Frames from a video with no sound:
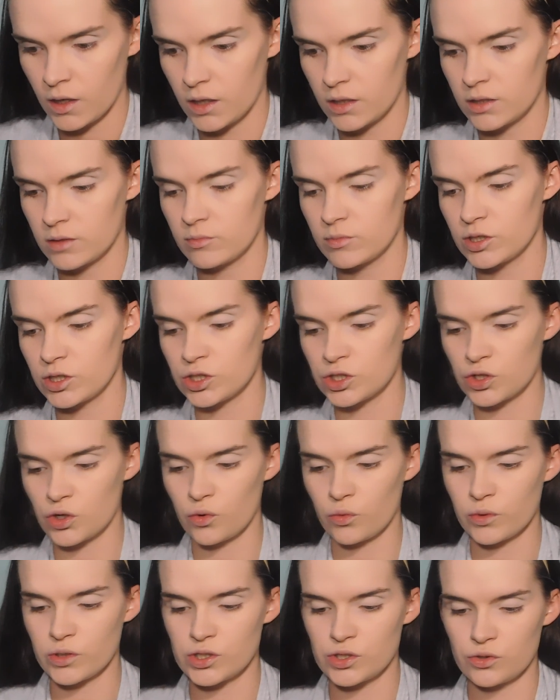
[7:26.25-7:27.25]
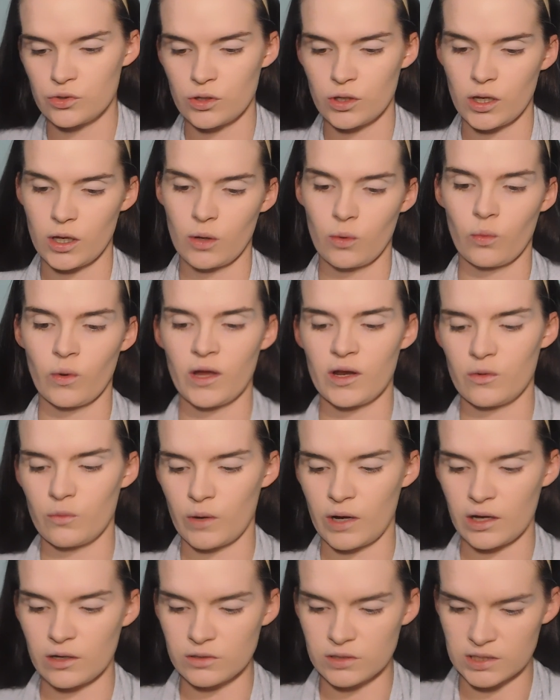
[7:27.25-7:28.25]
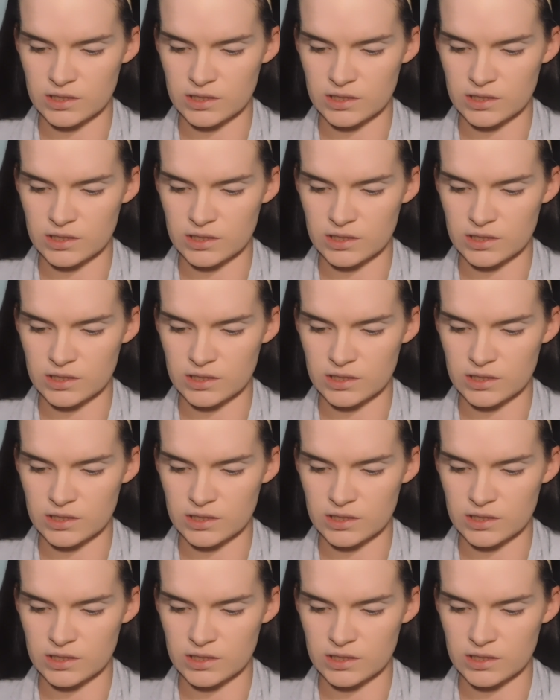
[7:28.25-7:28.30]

And I'm going to just go into the Wet n Wild